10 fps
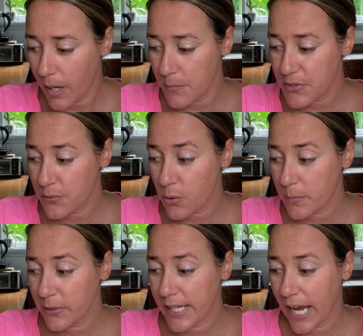So
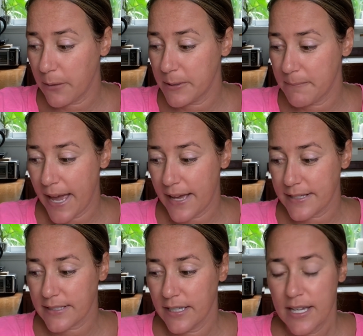normally I would
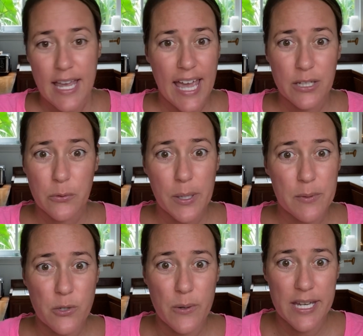mask anywhere
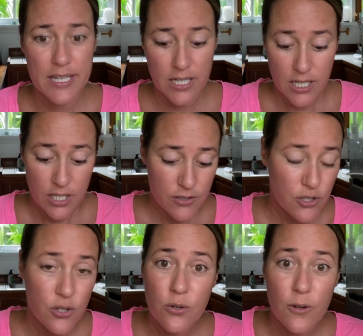between
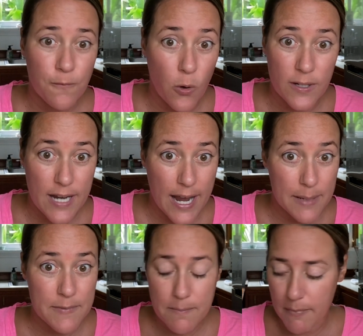2 to 4
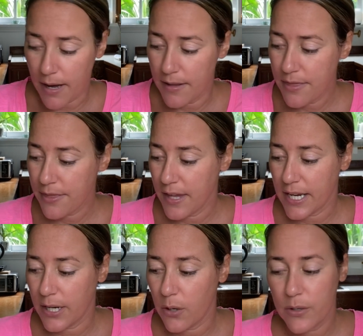times a month, and
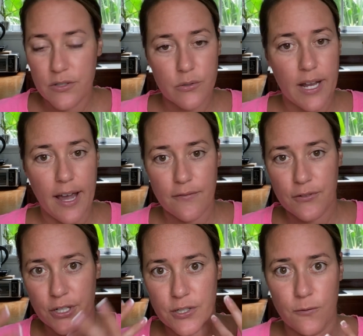I always do it
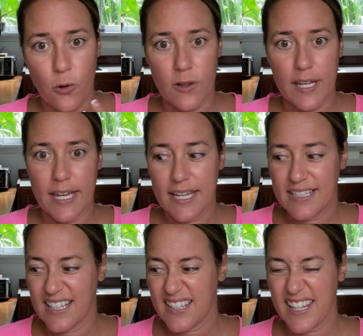after exfoliating because
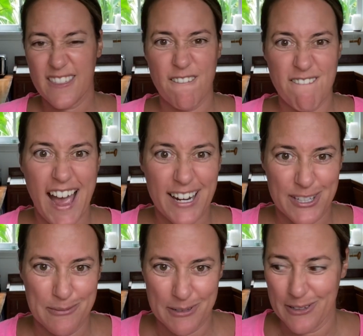that's like the
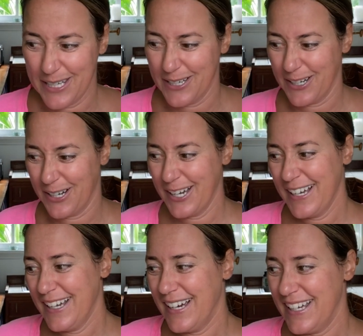vacuum cleaner.
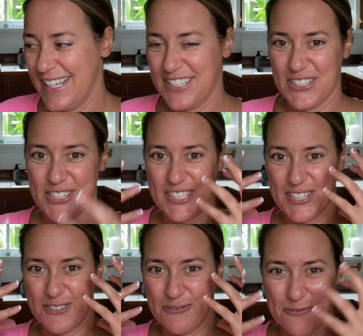It just
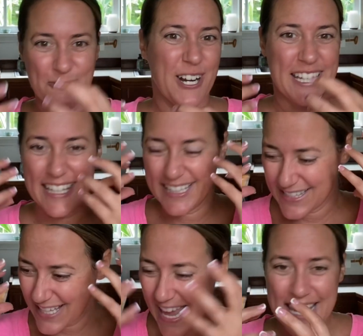is what gets
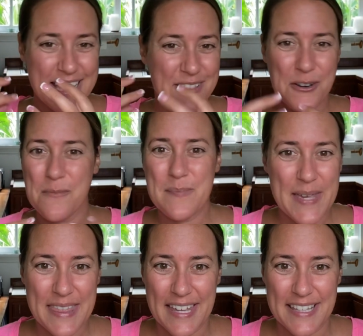any little
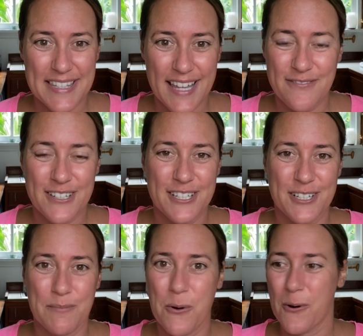bit that's left in your
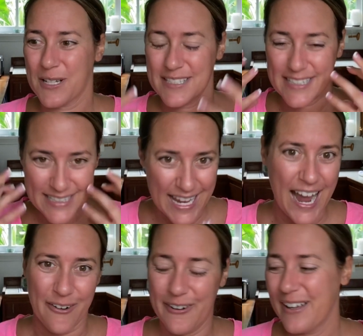pores
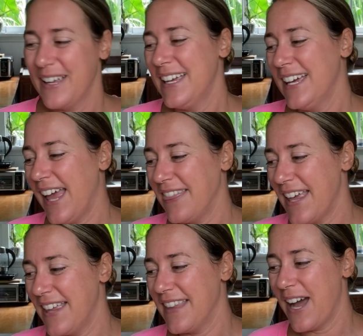out, and
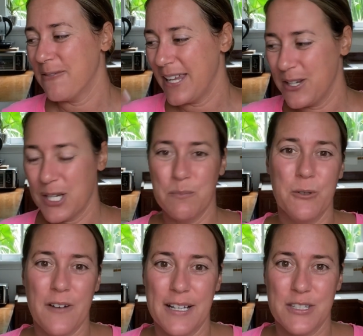then that way you can
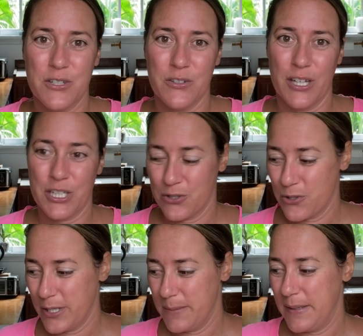move on to like your
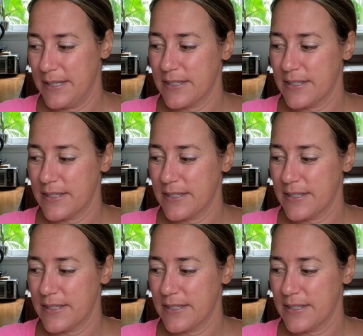treatment.